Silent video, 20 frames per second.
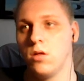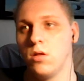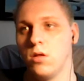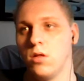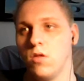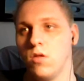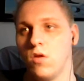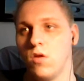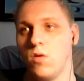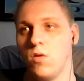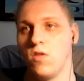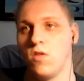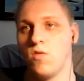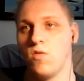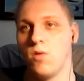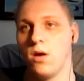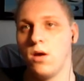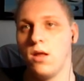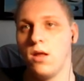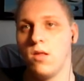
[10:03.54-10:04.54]
So let's
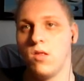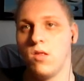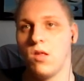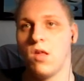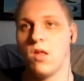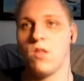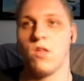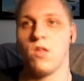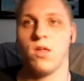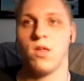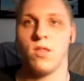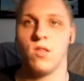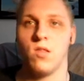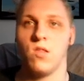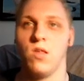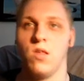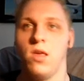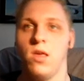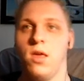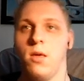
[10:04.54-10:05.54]
run this. As you can
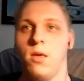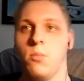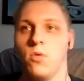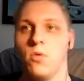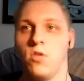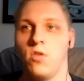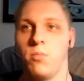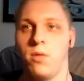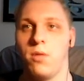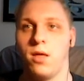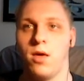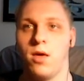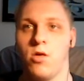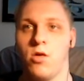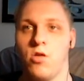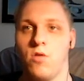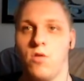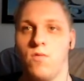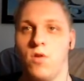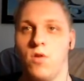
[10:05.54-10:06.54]
see,
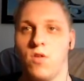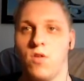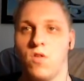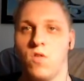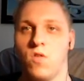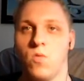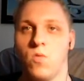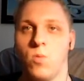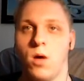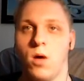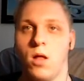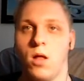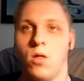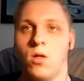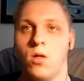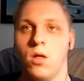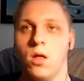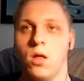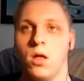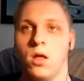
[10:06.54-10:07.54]
multiplication works as well,
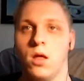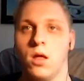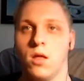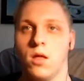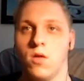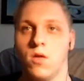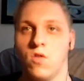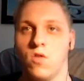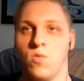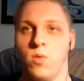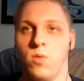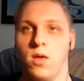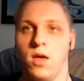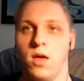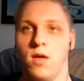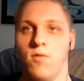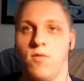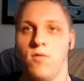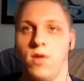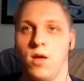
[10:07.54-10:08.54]
because we
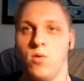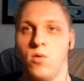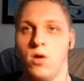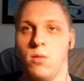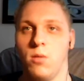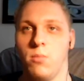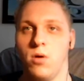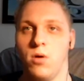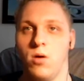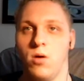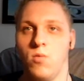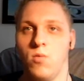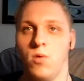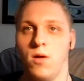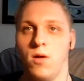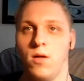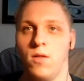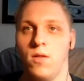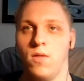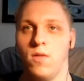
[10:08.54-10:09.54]
have now number
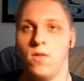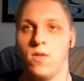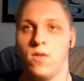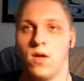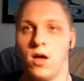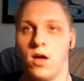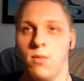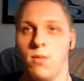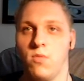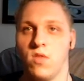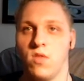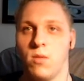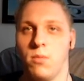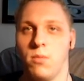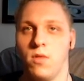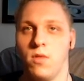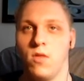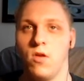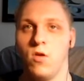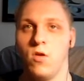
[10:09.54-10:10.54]
1 times
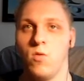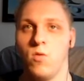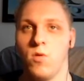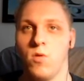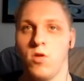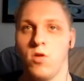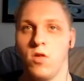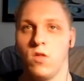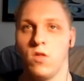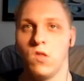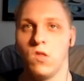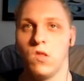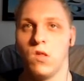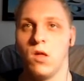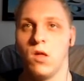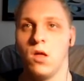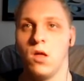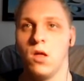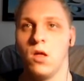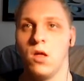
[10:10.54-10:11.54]
number 2, which is
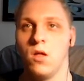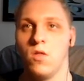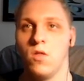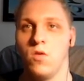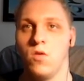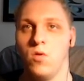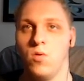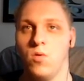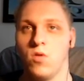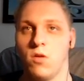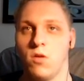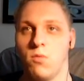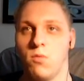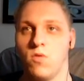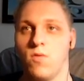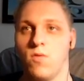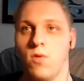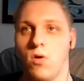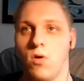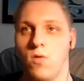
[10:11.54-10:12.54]
2 times
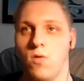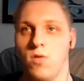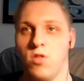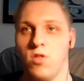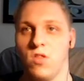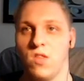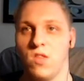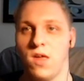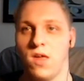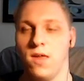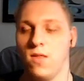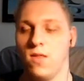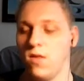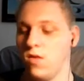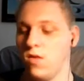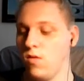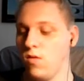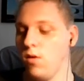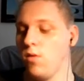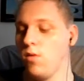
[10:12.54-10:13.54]
4, which is 8, so it